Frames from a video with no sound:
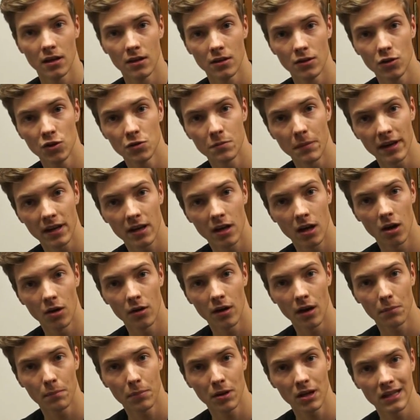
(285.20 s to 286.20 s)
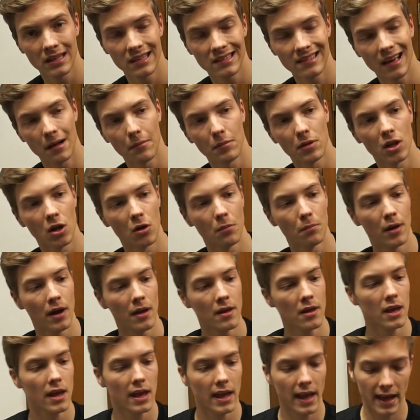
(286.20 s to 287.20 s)
Use my code, I'll put a link down below.
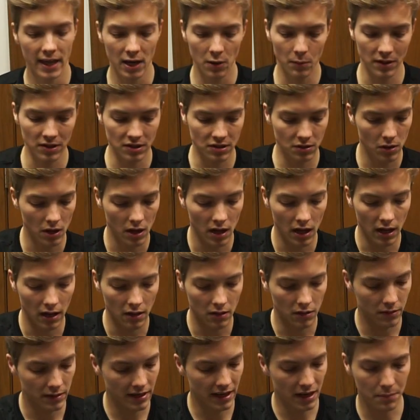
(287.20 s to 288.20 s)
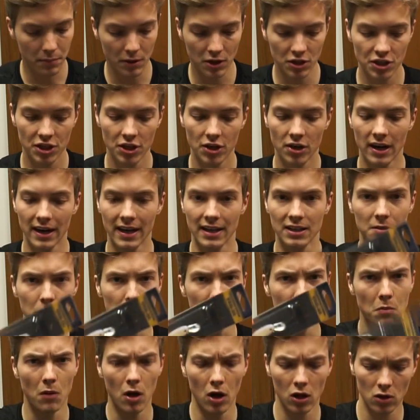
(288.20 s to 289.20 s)
But anyways, you got a bunch here. I got some
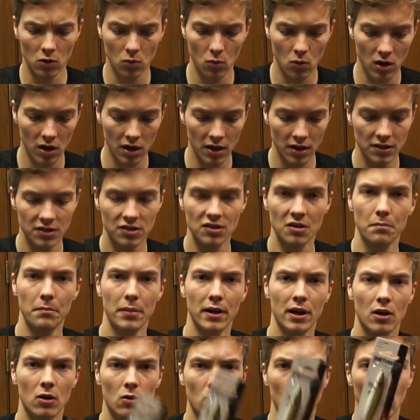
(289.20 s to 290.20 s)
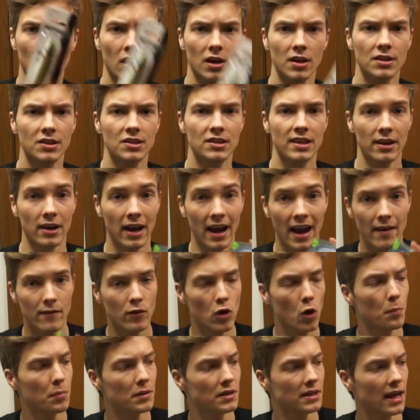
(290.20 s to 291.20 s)
smaller ones, some bigger ones that I haven't
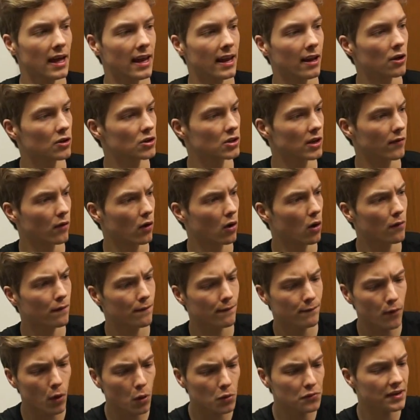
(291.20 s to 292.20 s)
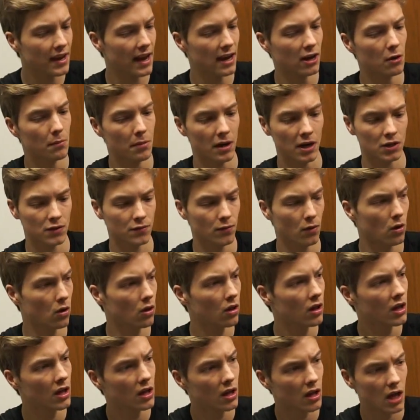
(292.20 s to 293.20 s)
opened yet, and I also have a full tackle box
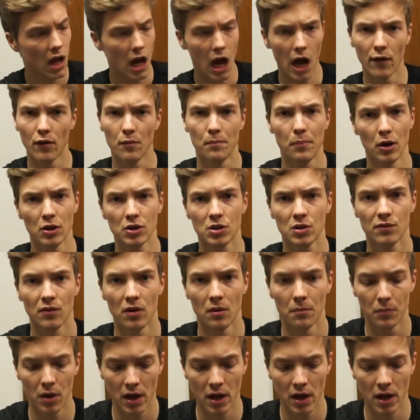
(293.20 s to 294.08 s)
full of a bunch of them.